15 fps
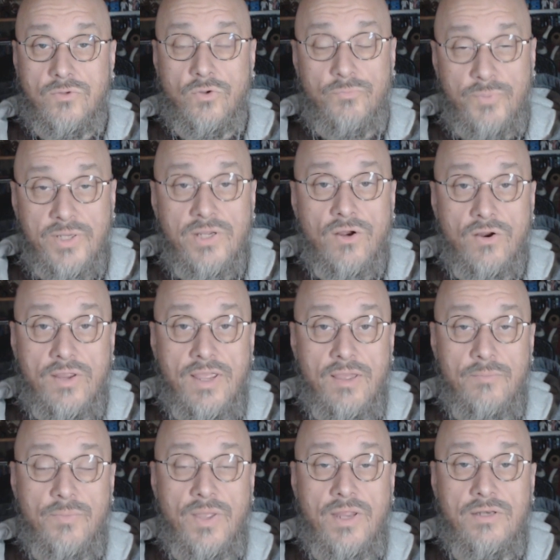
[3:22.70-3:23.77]
good PR
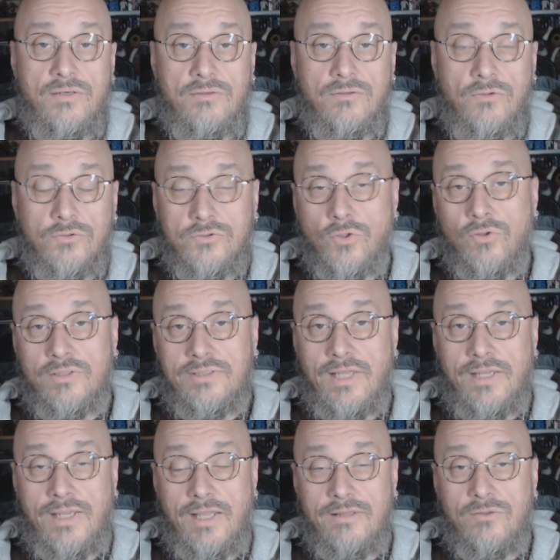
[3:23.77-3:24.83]
campaign, don't let
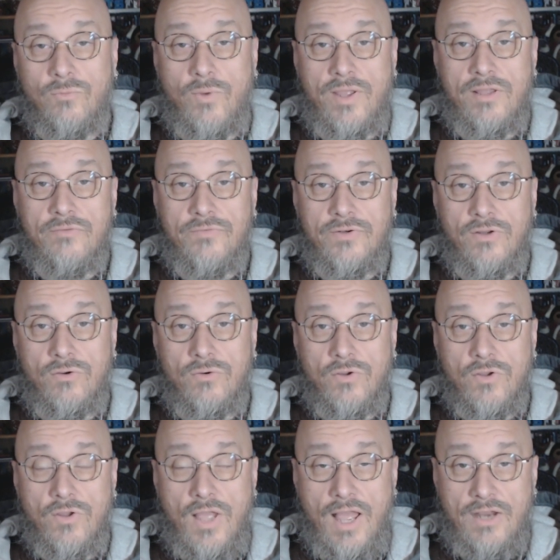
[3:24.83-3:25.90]
that get in the way of, you know,
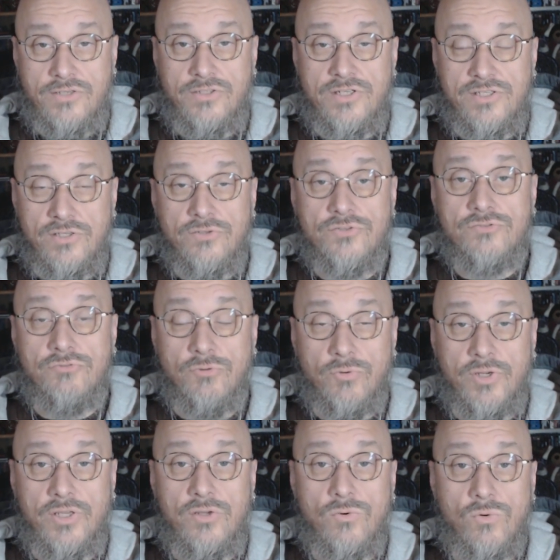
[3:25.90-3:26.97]
actually still
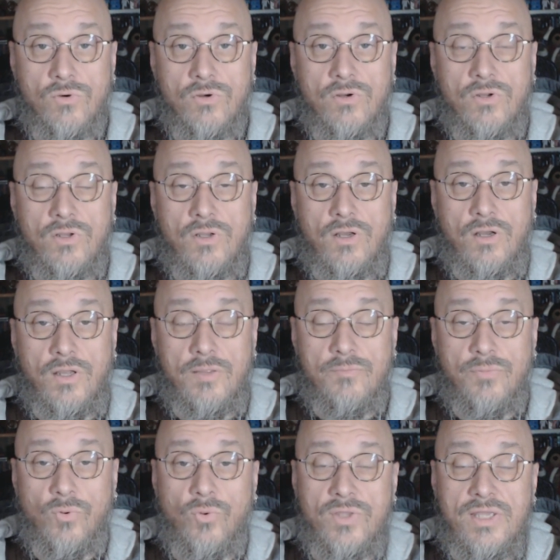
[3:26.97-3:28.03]
screwing your
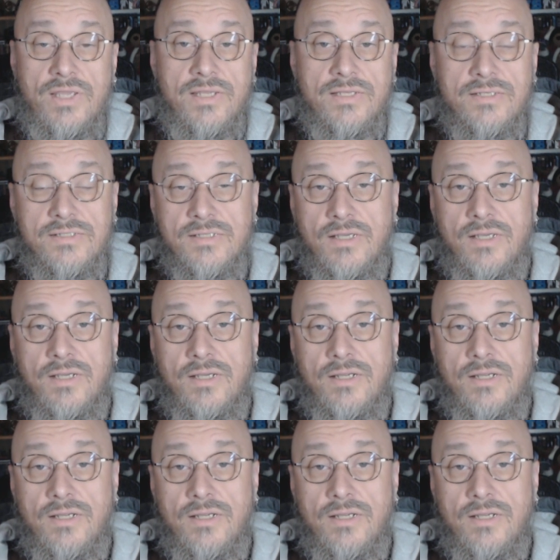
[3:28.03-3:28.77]
employees.